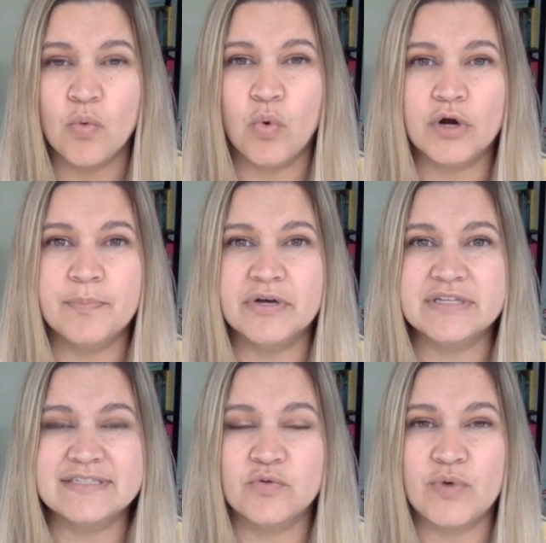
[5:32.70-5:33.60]

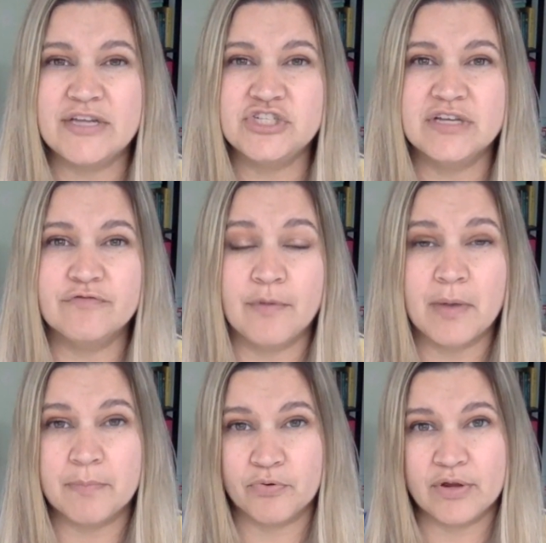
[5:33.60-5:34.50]
workbooks ranging from
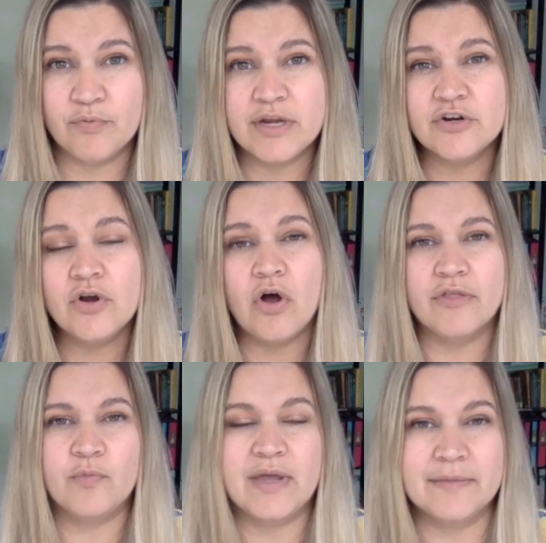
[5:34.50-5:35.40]
a pre-reader all
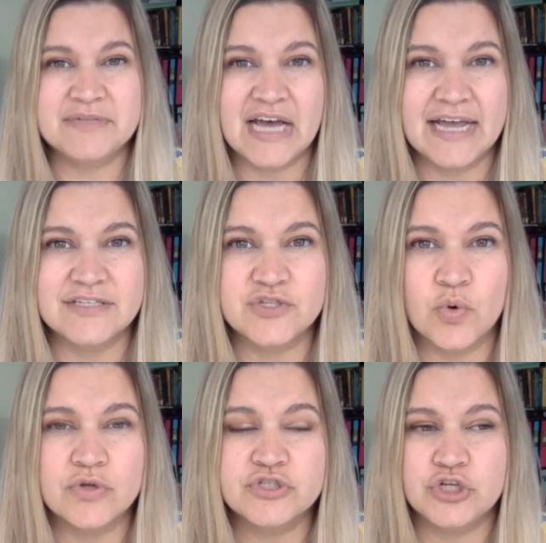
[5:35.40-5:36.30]
the way up to high
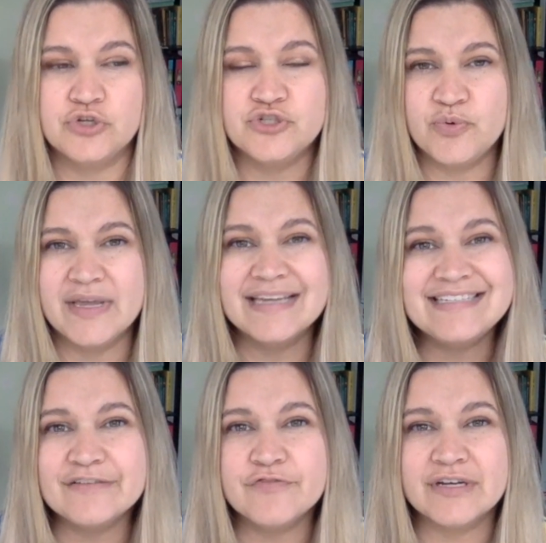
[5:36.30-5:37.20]
school. So you're doing a
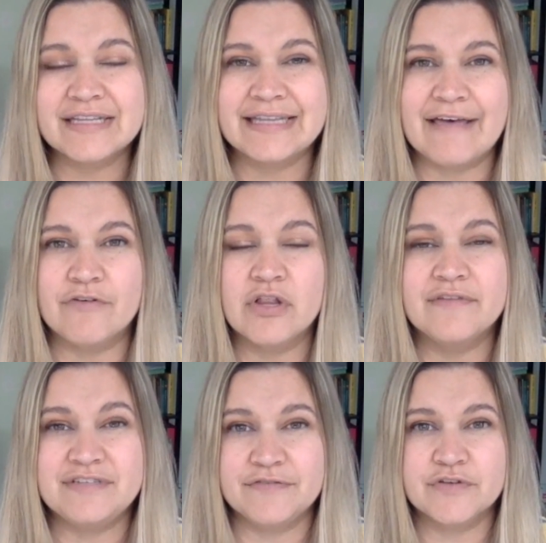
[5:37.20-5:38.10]
different level
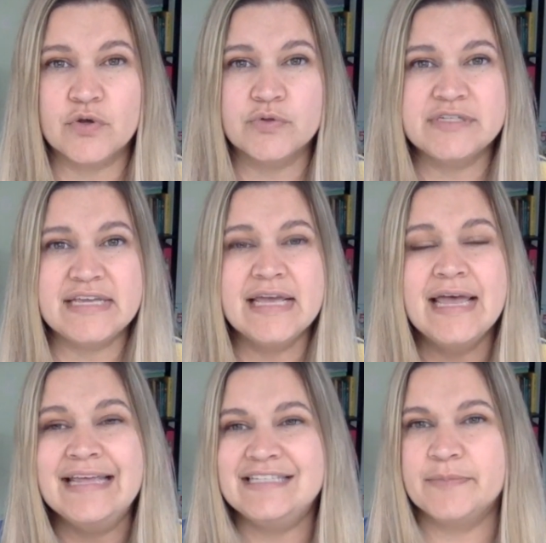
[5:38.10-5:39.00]
of difficulty
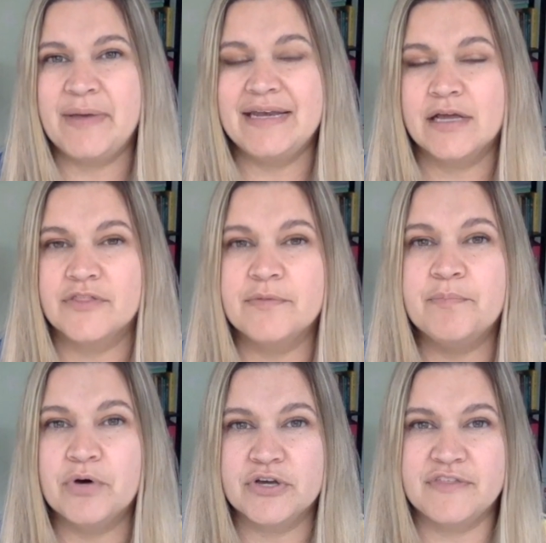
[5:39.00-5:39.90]
depending on the
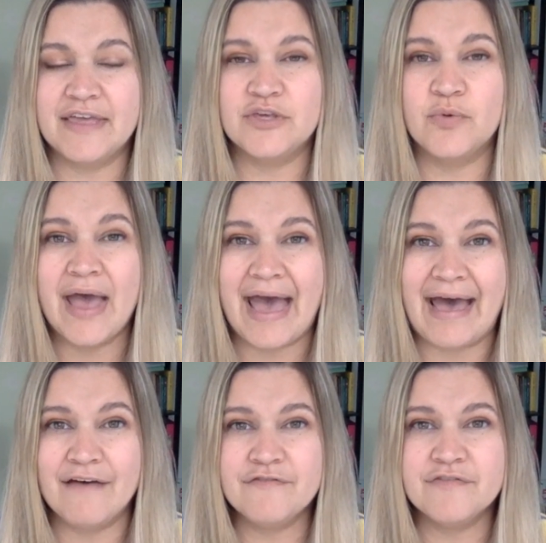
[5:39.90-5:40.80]
book that you
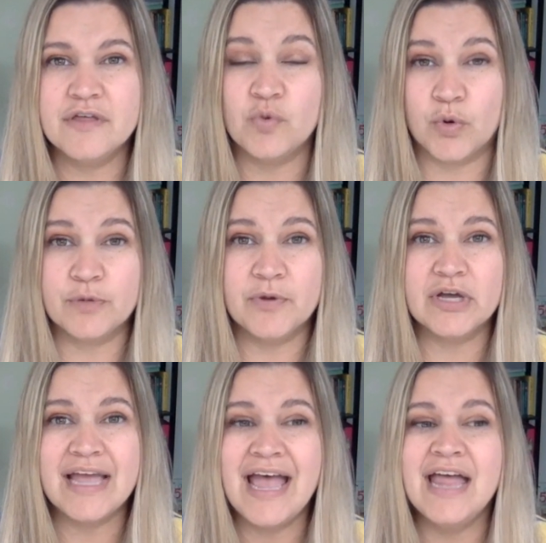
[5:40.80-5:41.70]
have, the
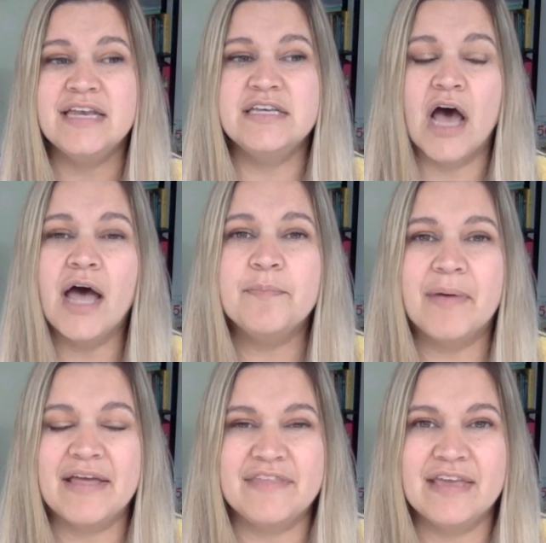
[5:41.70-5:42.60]
workbook, not
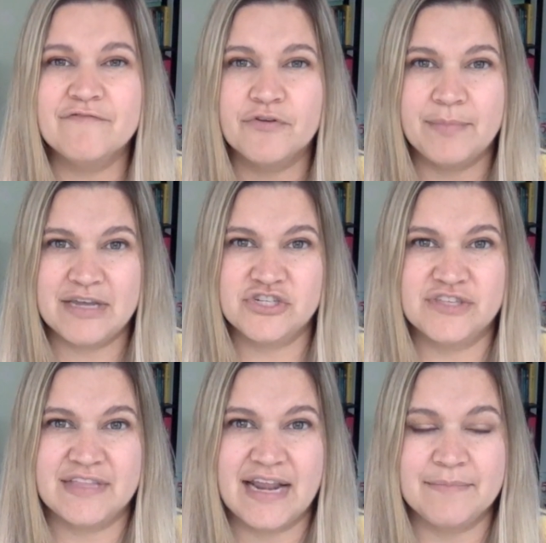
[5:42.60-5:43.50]
by the
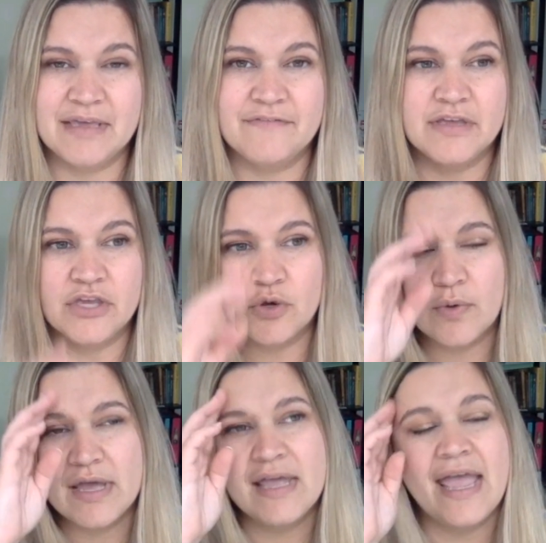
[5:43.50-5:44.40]
information that I'm giving you.
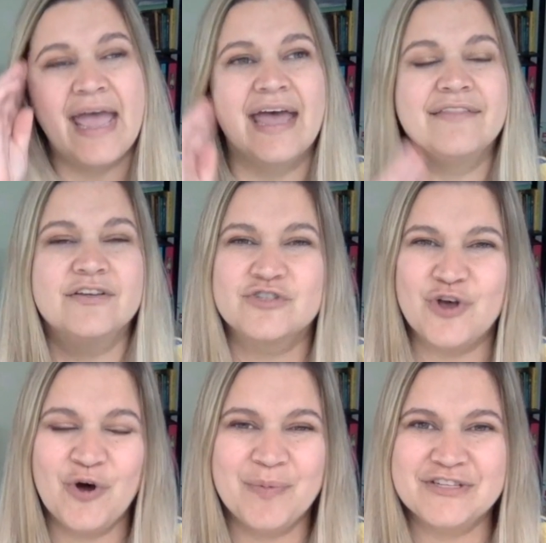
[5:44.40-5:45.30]
And there's a
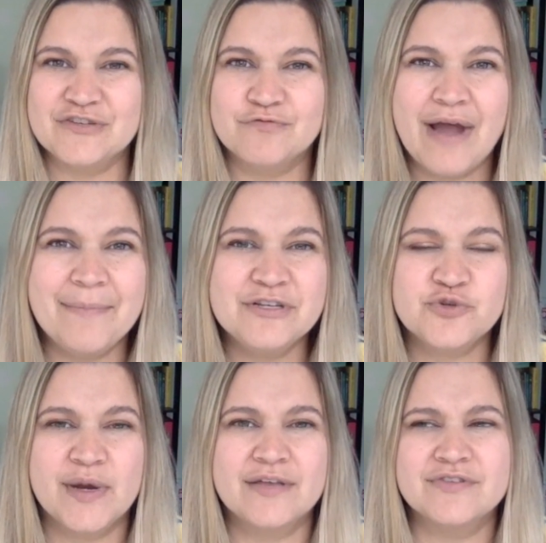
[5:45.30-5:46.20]
whole bunch of rabbit
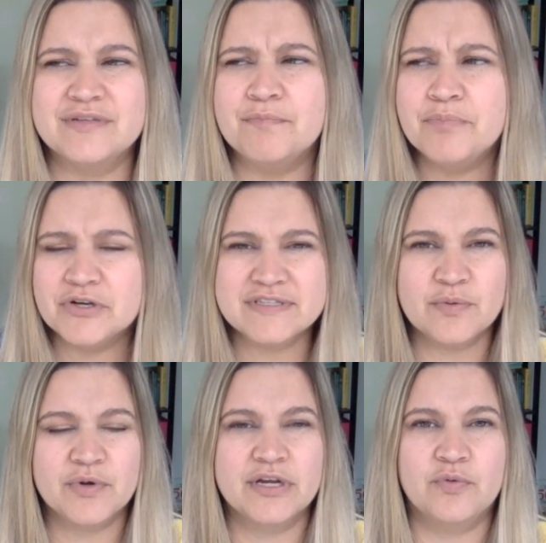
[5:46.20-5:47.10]
trails and books that
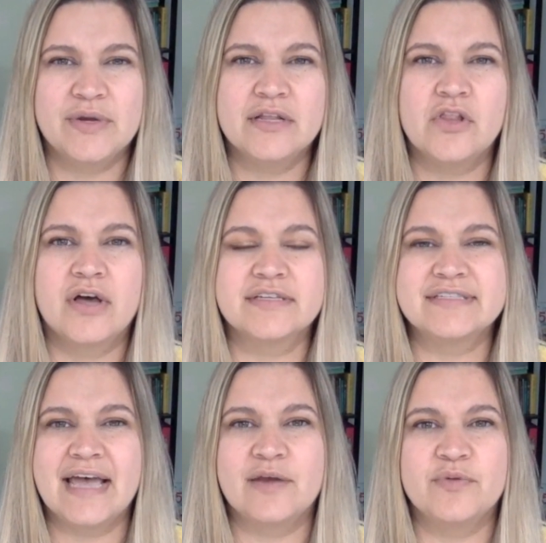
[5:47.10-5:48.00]
we're going to read
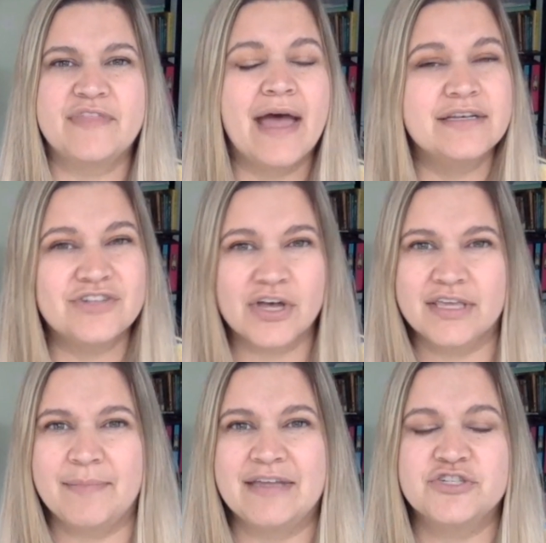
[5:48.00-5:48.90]
alongside with that, and
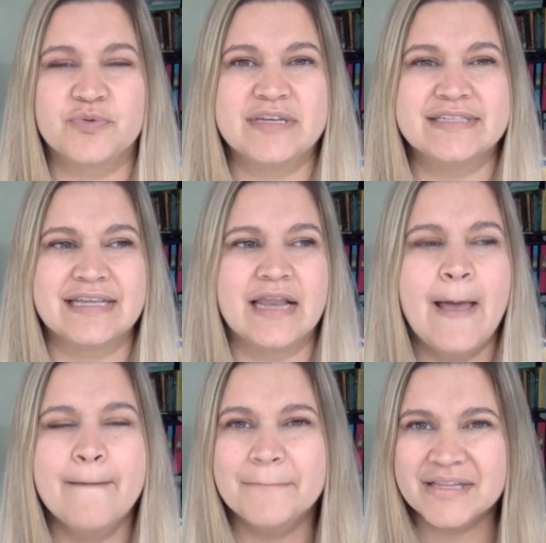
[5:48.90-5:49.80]
documentaries and
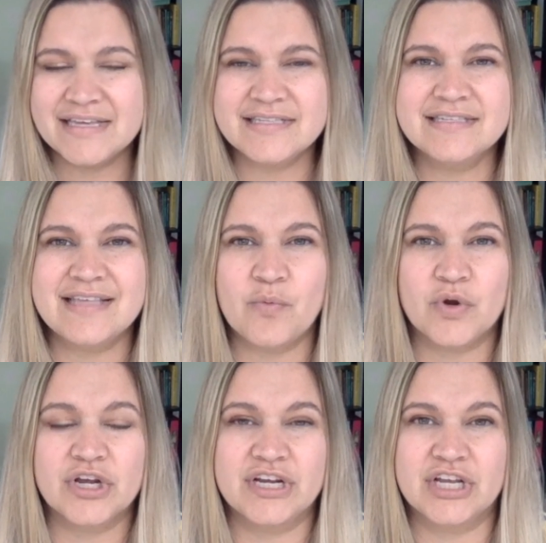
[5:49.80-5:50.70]
places that
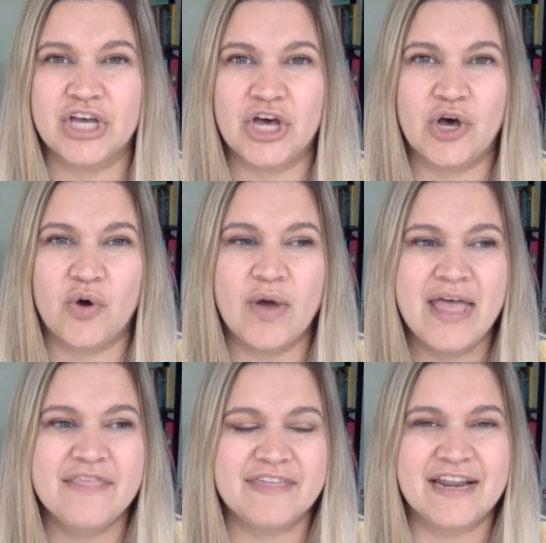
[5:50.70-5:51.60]
we're going to go
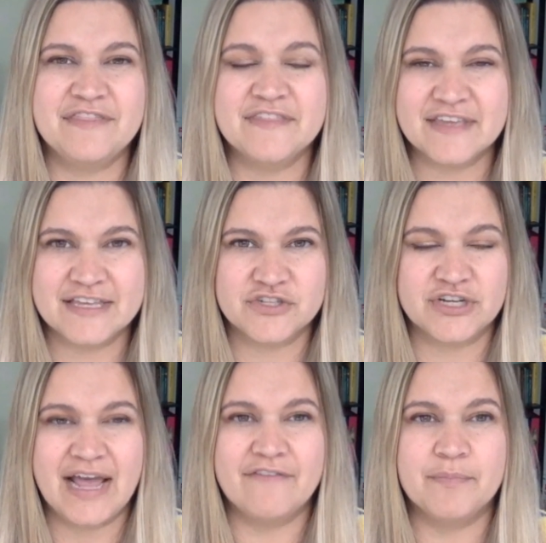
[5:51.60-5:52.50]
that I think the kids are
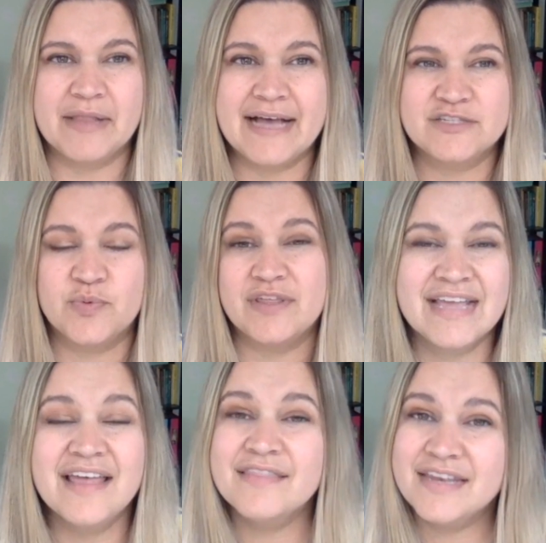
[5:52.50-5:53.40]
going to have a blast with.
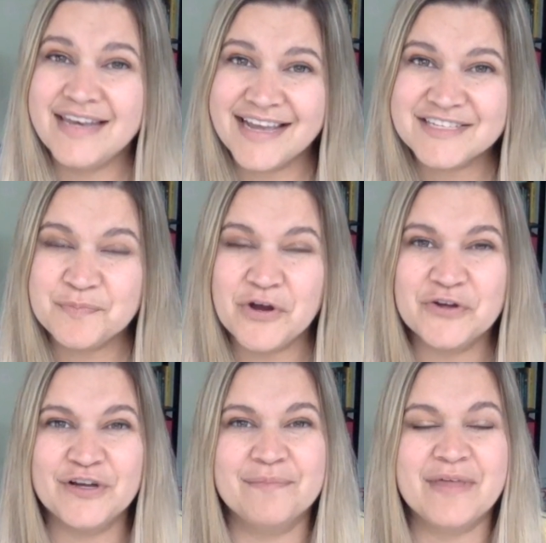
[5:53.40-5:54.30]
The next
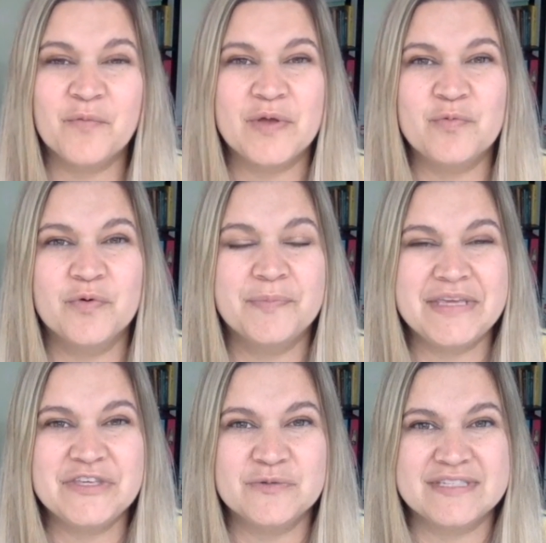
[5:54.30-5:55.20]
program that we will be
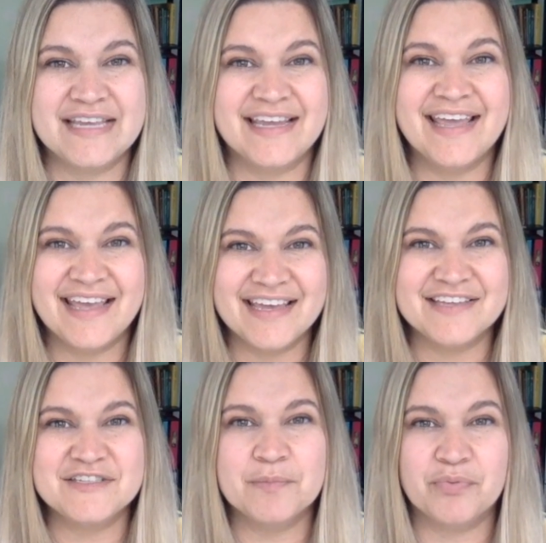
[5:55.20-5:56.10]
using
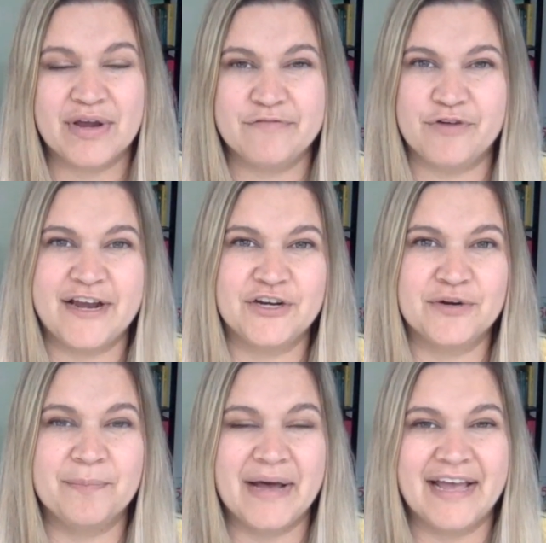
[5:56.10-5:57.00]
is
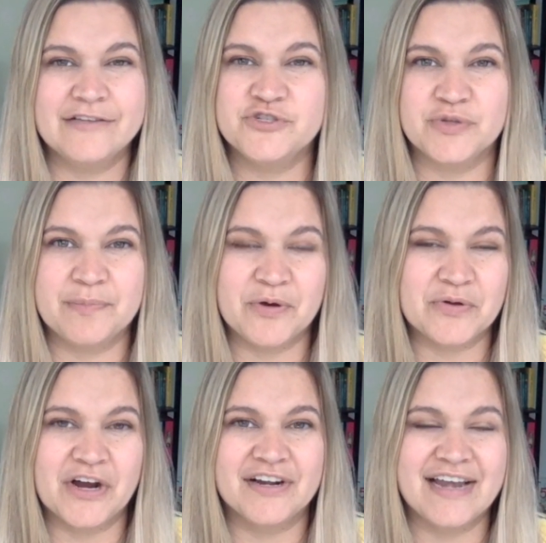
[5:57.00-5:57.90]
Bravewriter by Julie
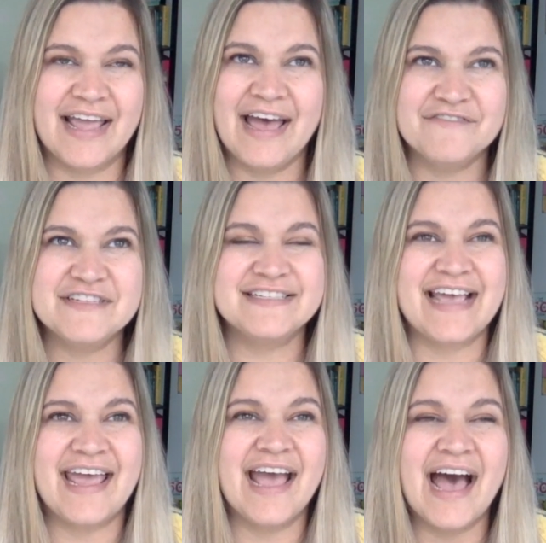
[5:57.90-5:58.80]
Bogart. And I have to
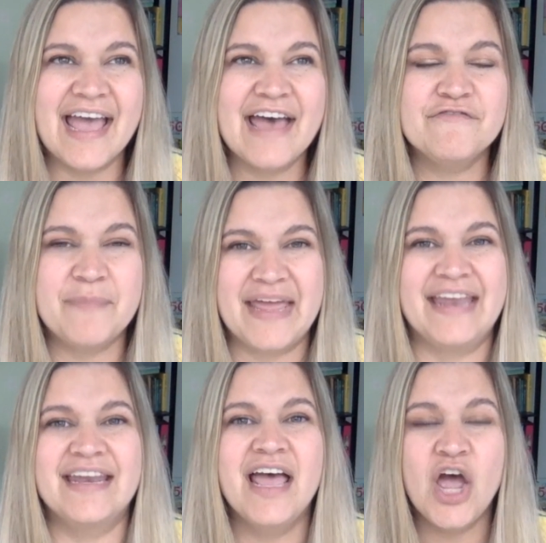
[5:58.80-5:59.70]
say, I have
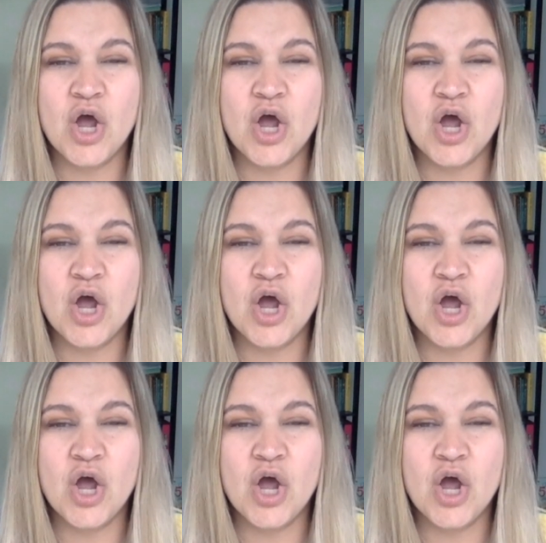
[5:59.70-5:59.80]
been